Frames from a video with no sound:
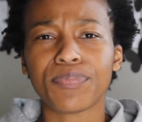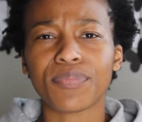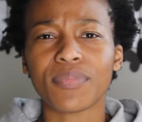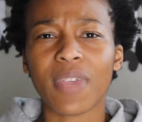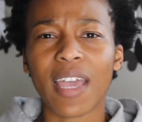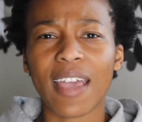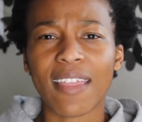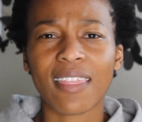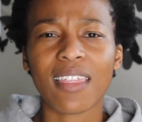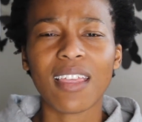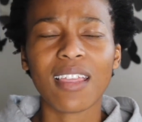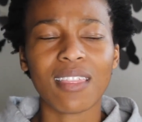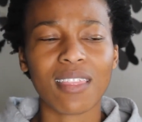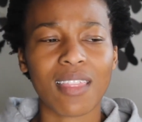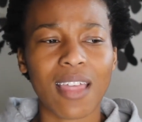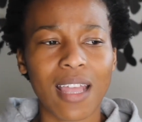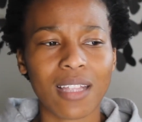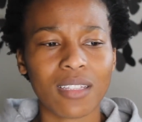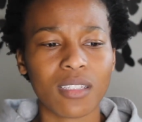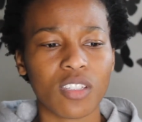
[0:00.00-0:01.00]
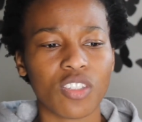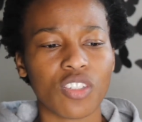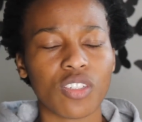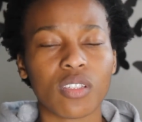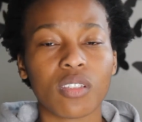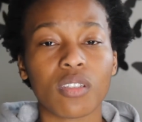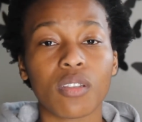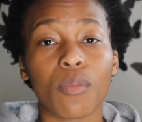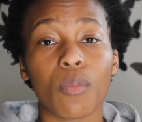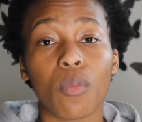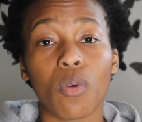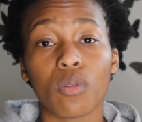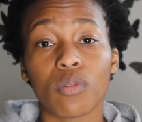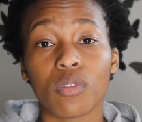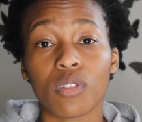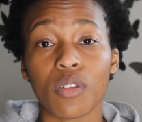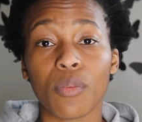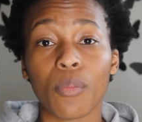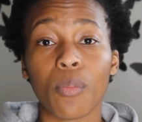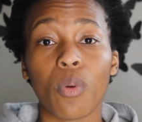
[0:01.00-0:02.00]
I think that's just the
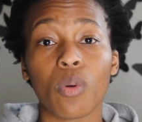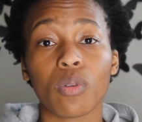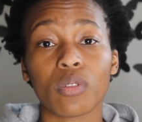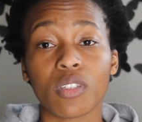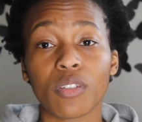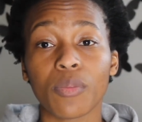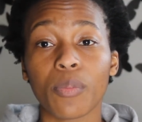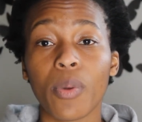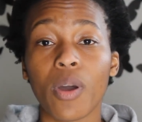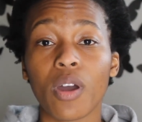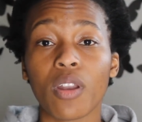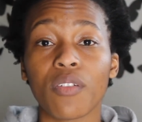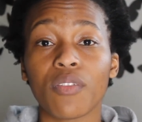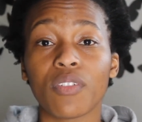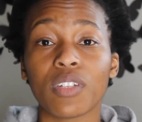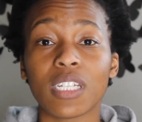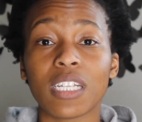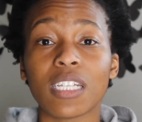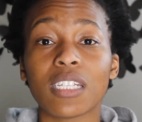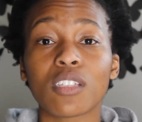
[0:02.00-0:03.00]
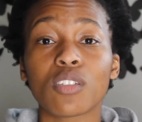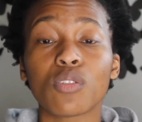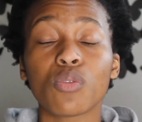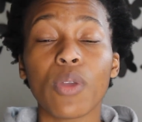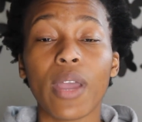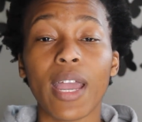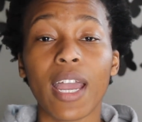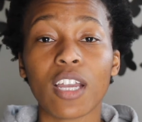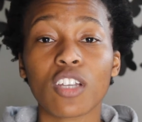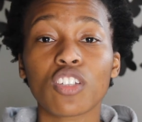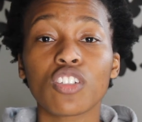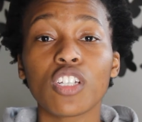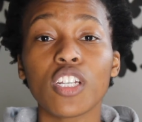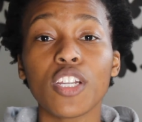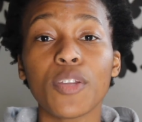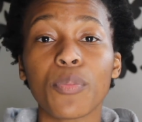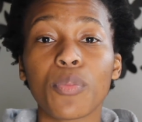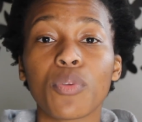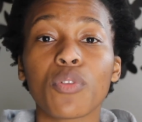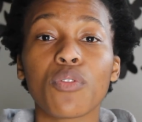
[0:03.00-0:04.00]
most important part of it, is to
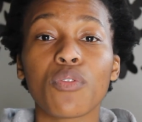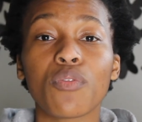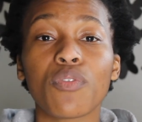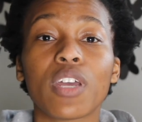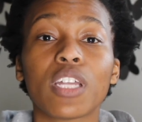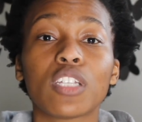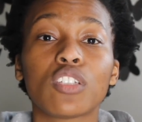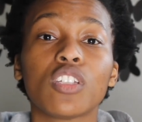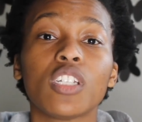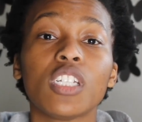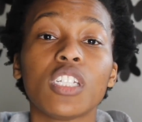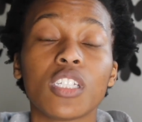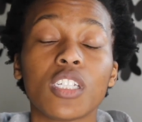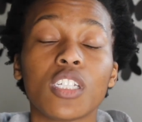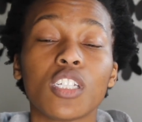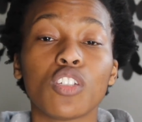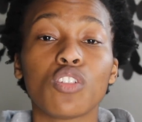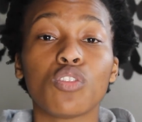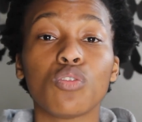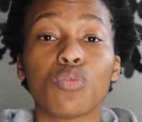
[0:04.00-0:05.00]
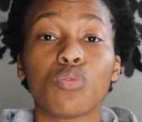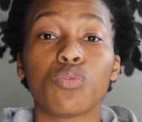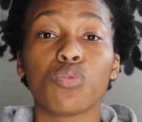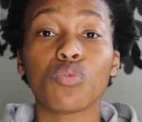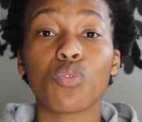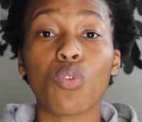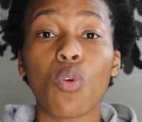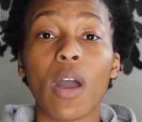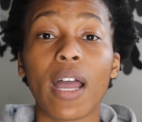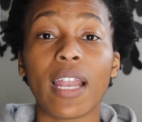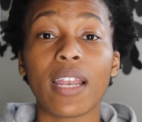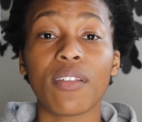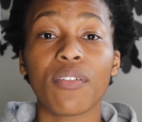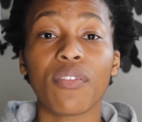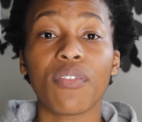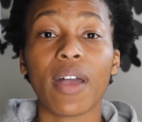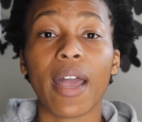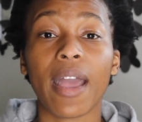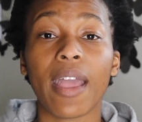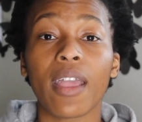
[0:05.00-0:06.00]
actually prove that indeed you do
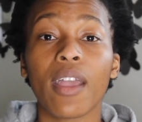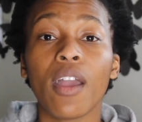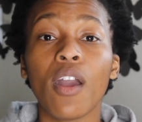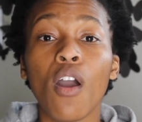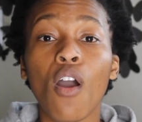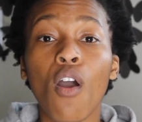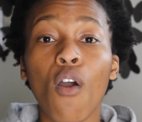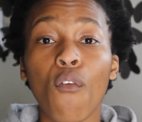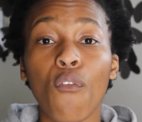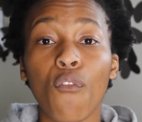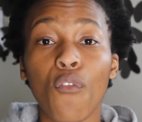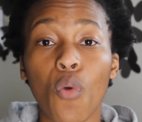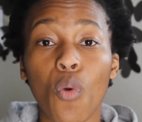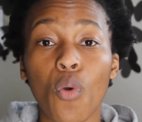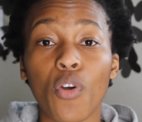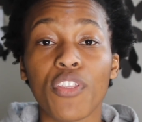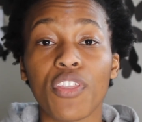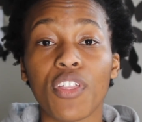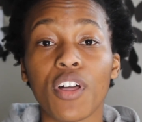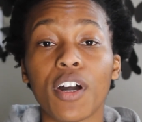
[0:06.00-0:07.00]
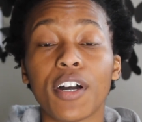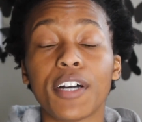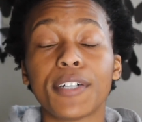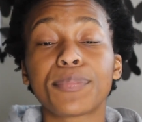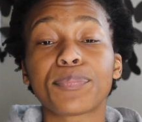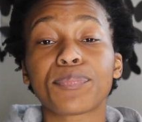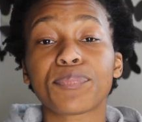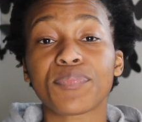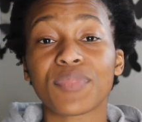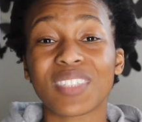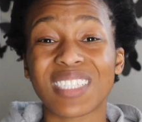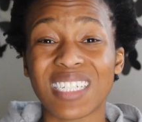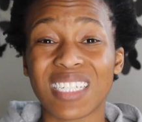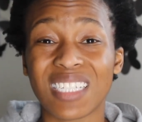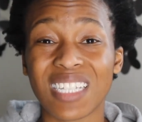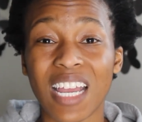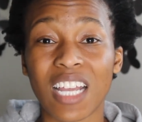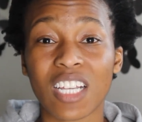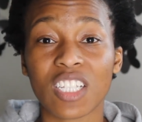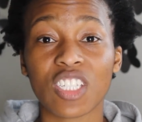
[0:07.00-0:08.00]
qualify for the
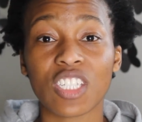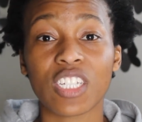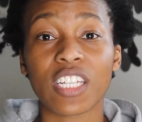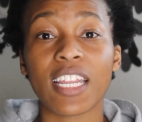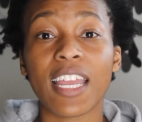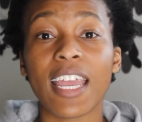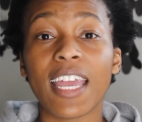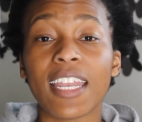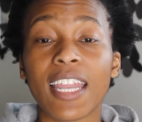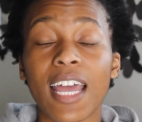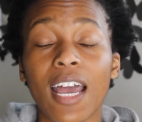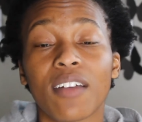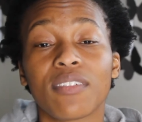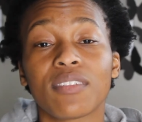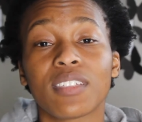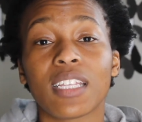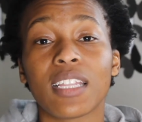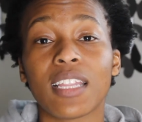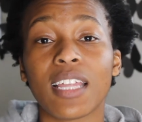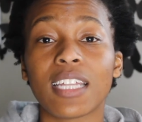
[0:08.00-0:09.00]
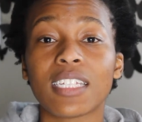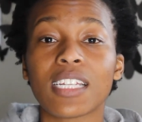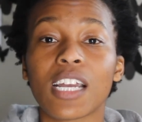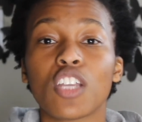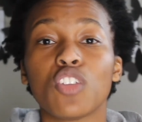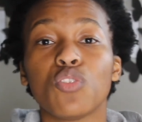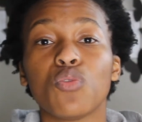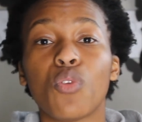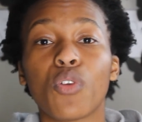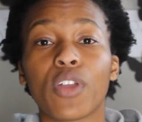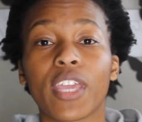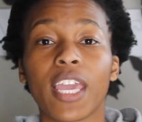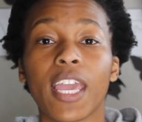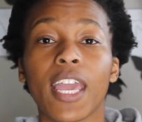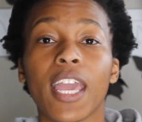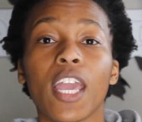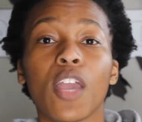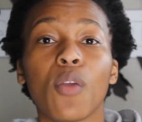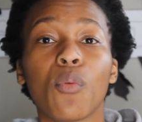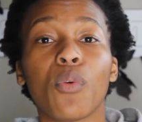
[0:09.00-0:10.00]
deduction, and after that, are you
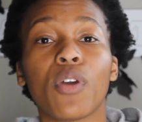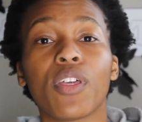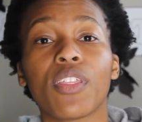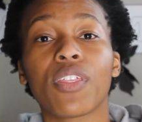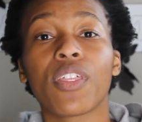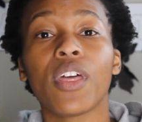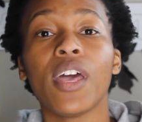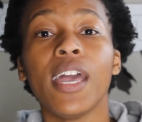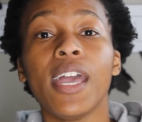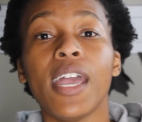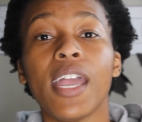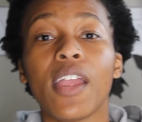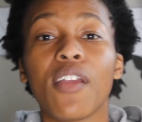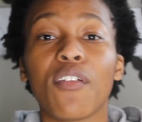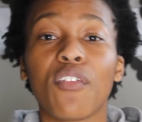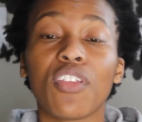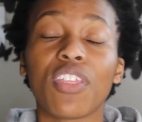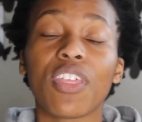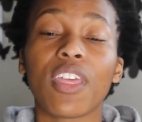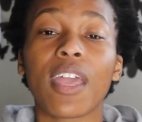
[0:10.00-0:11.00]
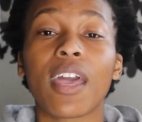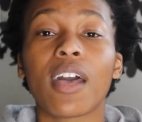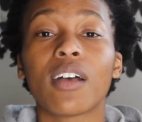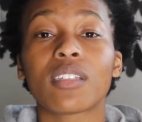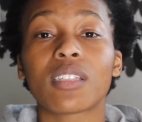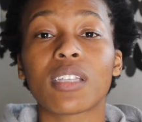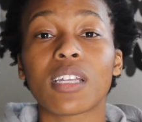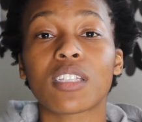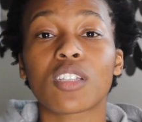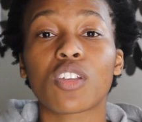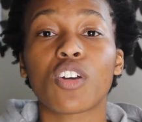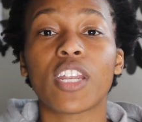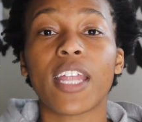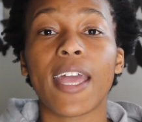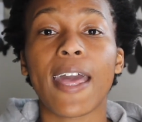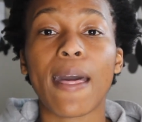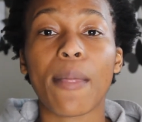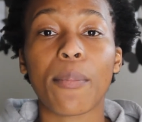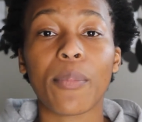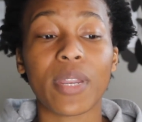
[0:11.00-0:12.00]
okay with everything else that's going to
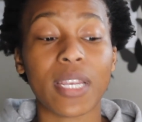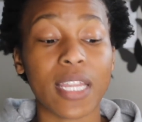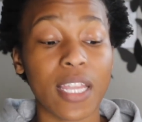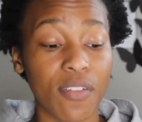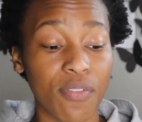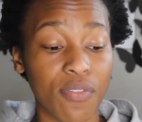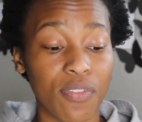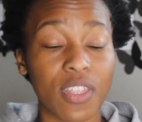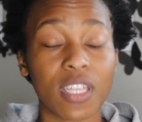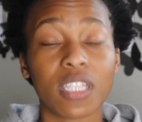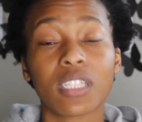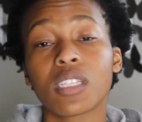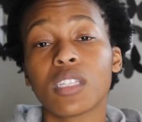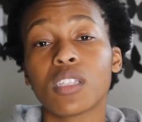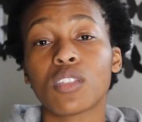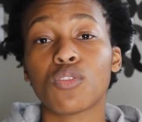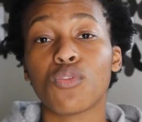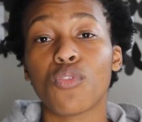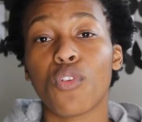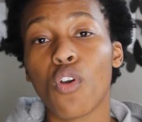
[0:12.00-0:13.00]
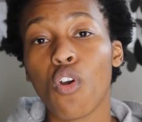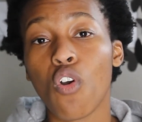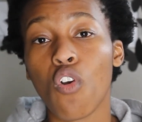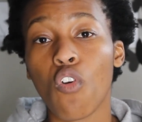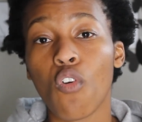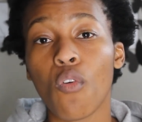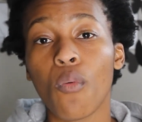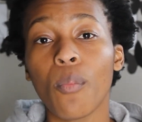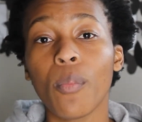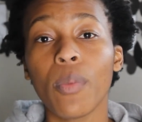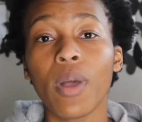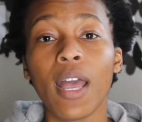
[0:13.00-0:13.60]
happen? If this is your home,